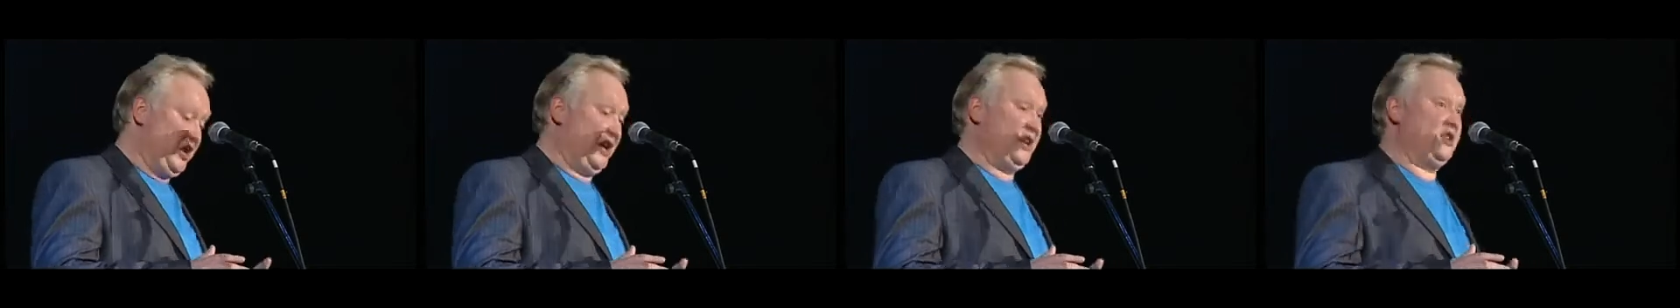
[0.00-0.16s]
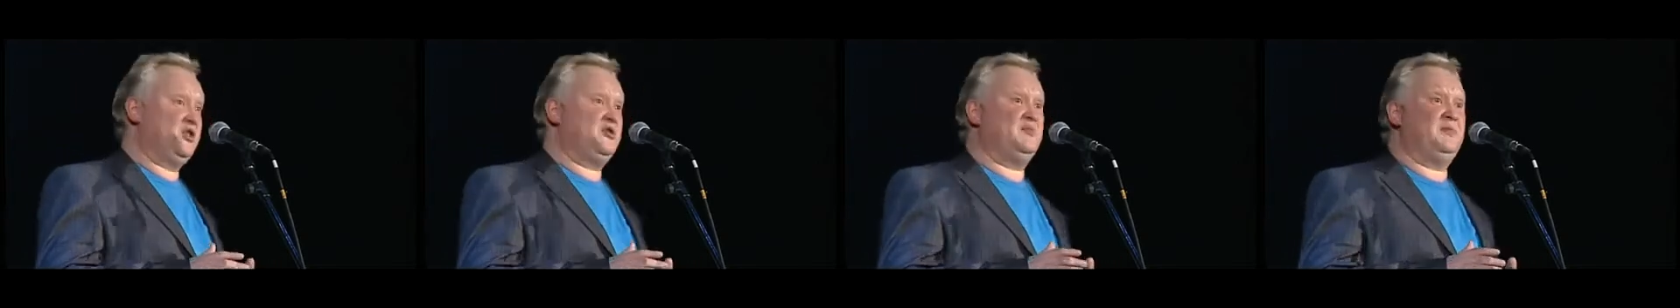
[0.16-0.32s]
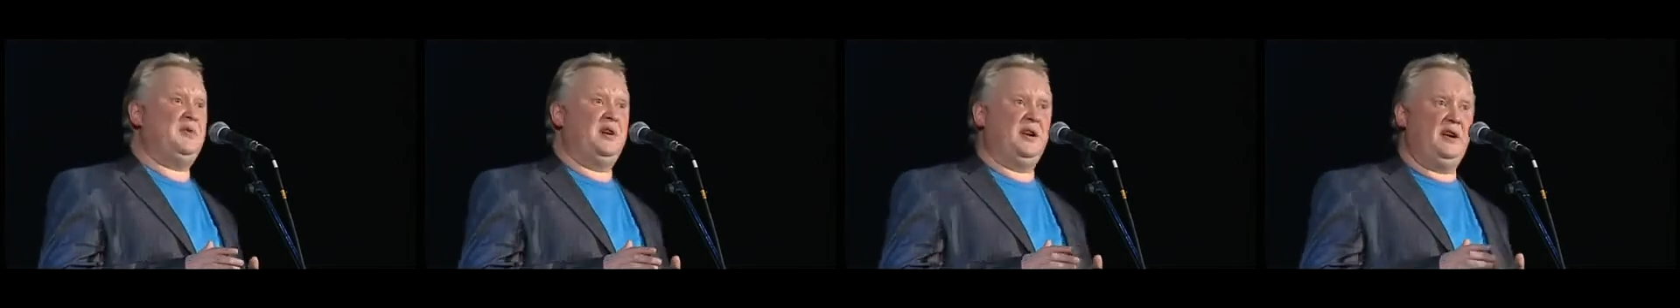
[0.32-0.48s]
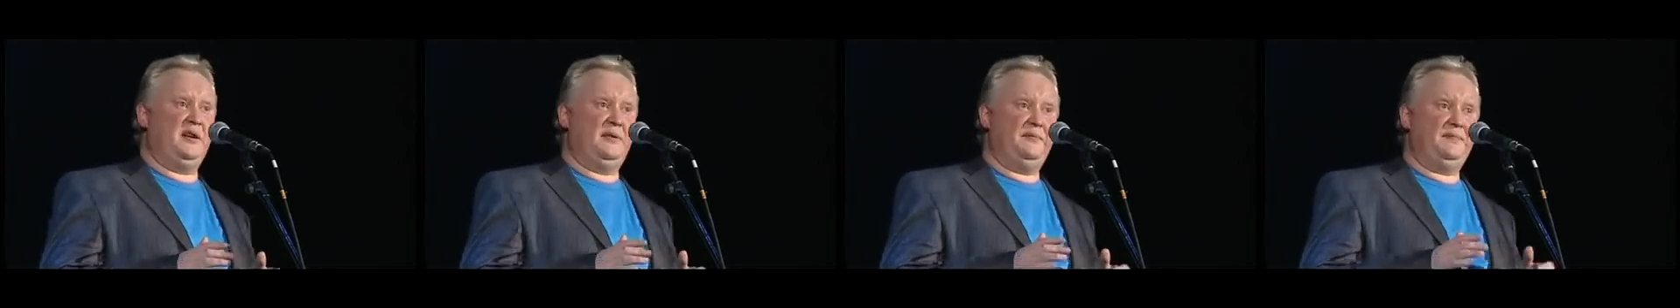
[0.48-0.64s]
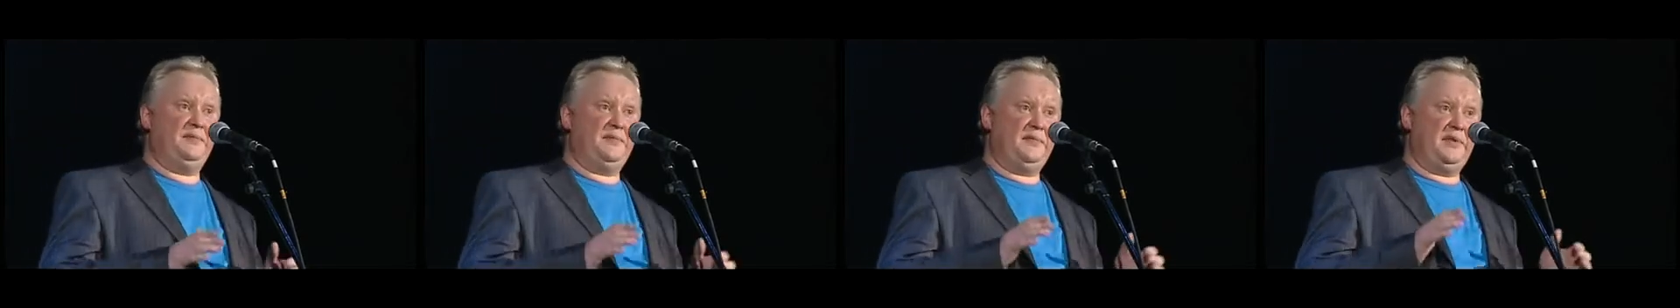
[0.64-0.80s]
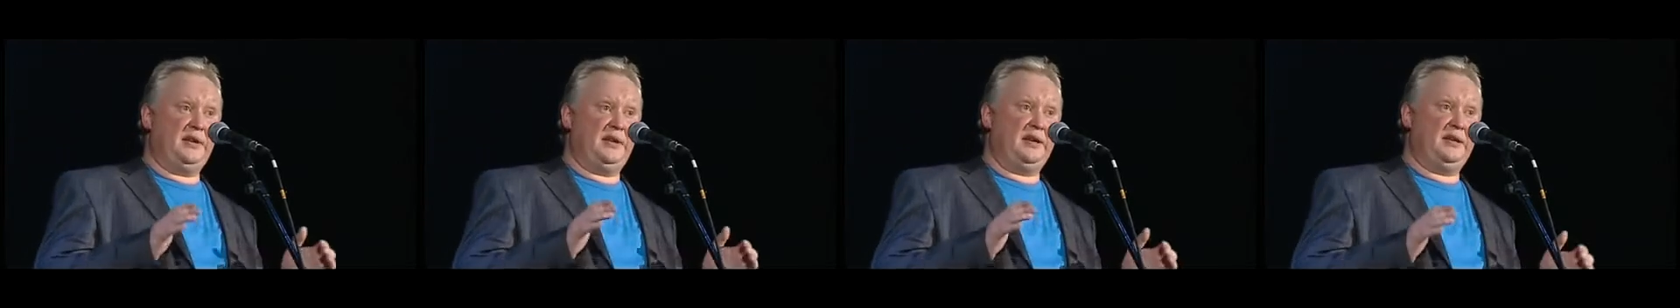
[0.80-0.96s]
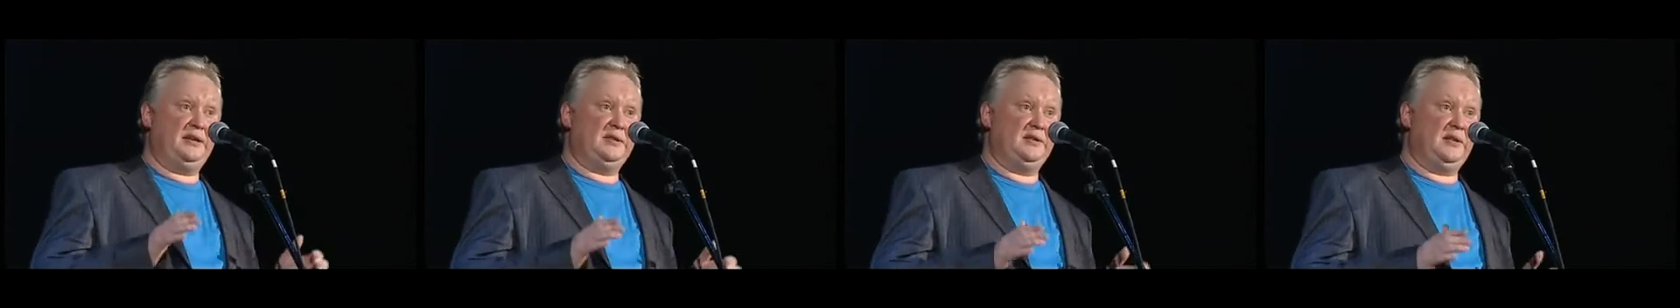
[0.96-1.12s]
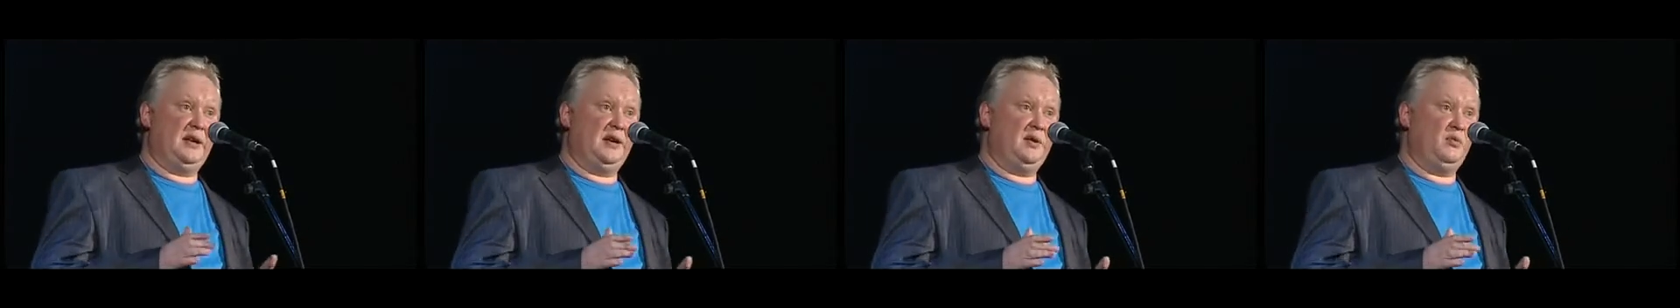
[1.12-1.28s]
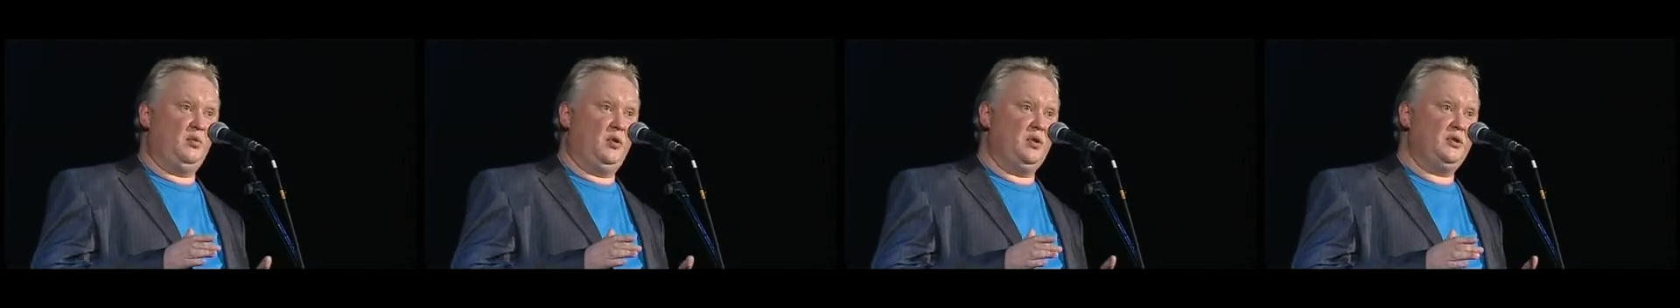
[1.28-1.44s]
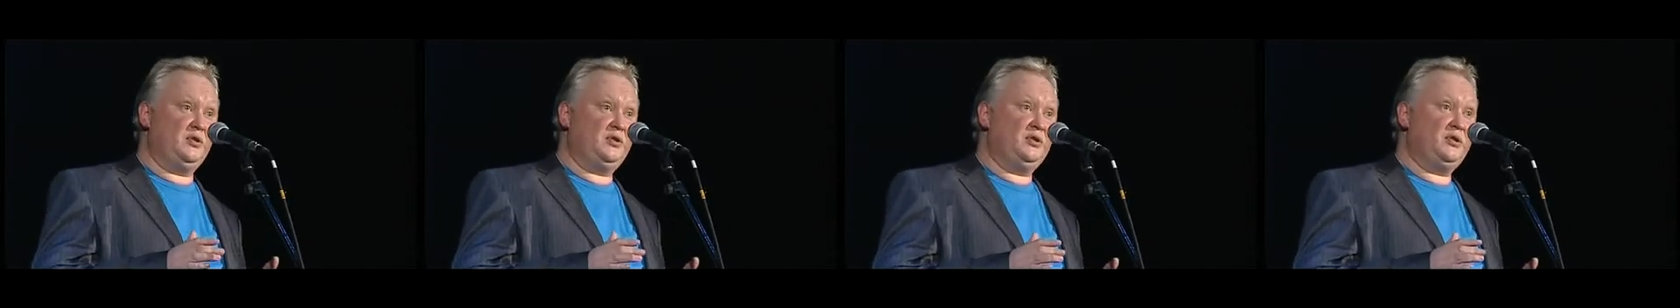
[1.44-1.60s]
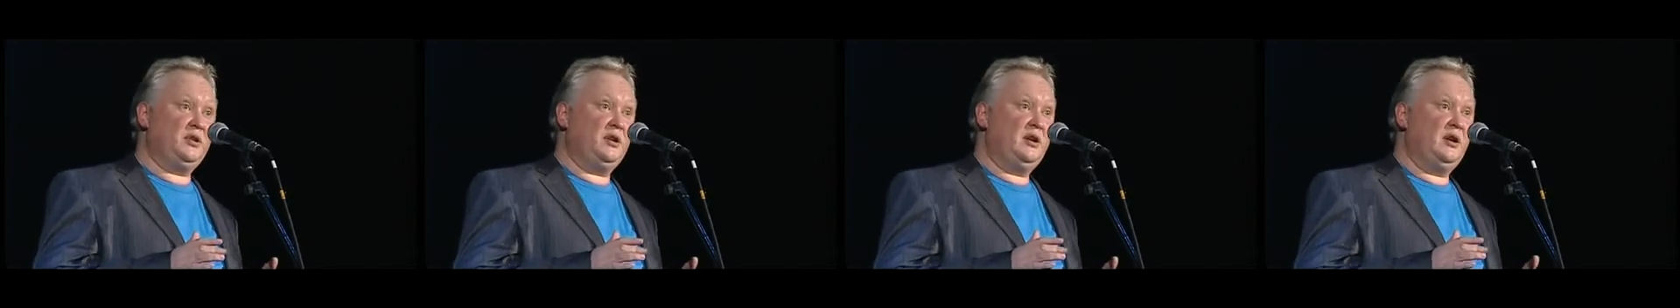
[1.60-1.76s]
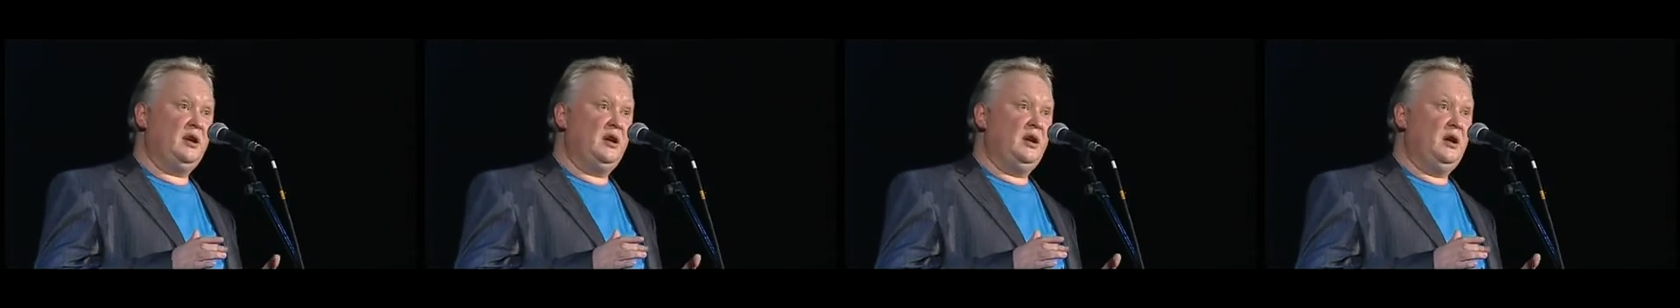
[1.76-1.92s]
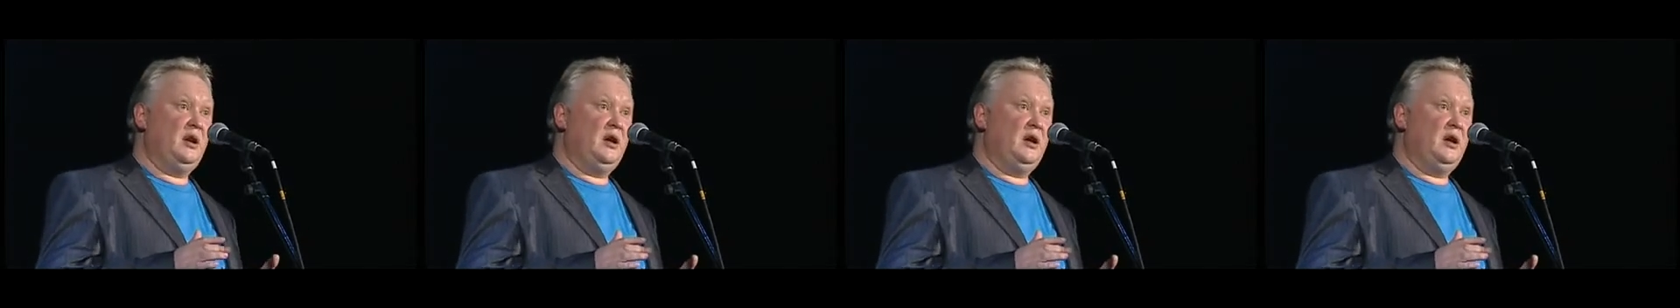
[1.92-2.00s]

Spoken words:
Shakespeare, I think his name was.